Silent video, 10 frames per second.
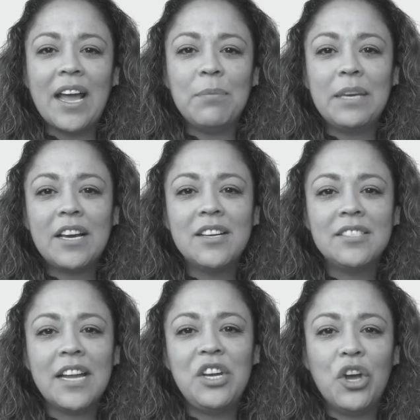
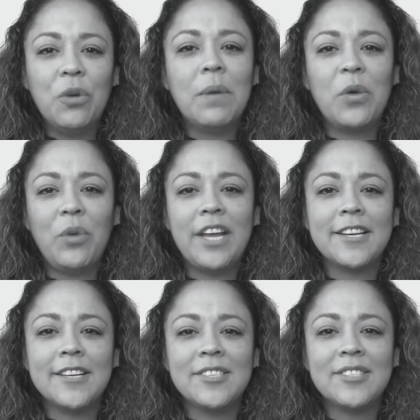Because I know my
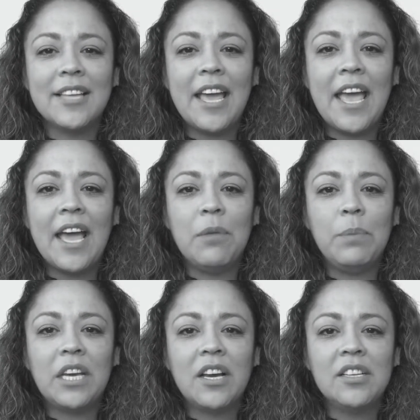weakness, and
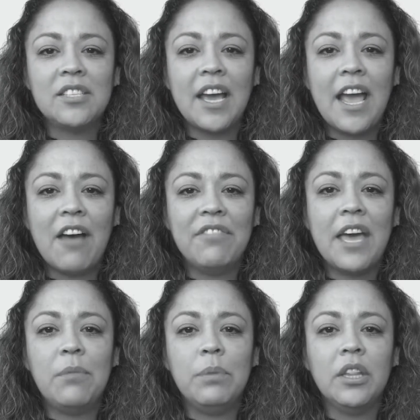because I have
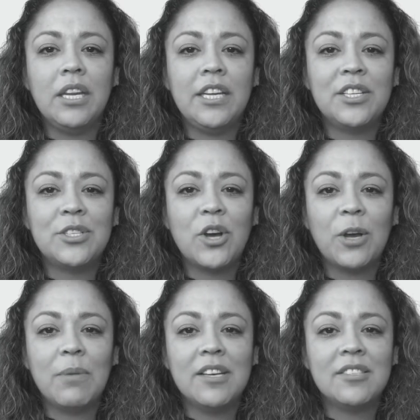that ability to
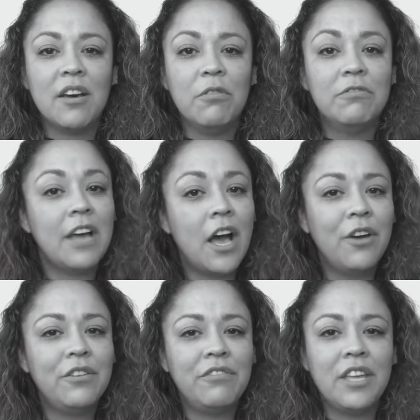talk myself
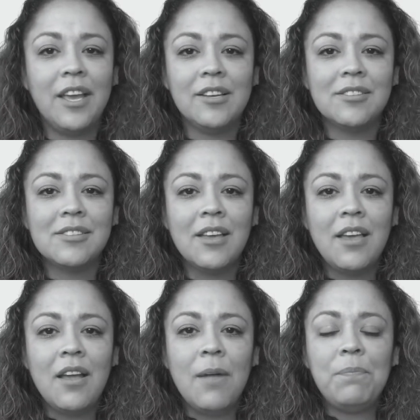out of things,
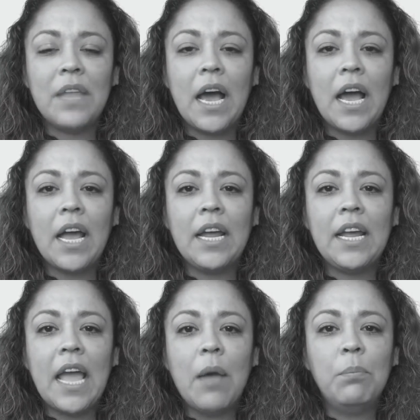
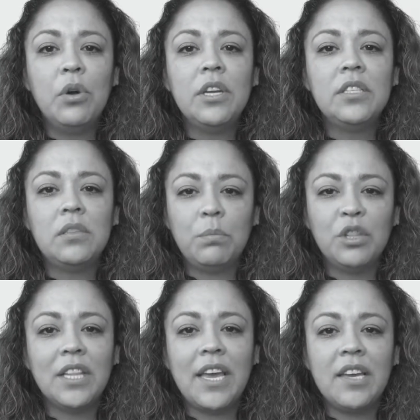I put into
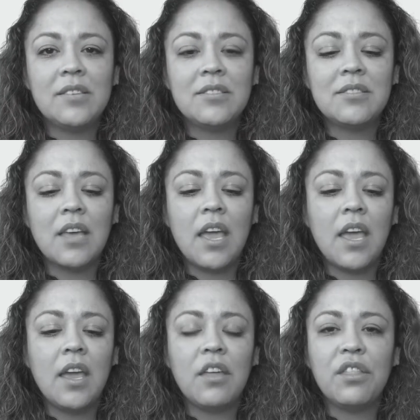place
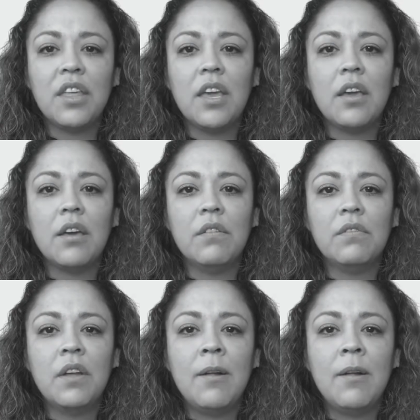a thing of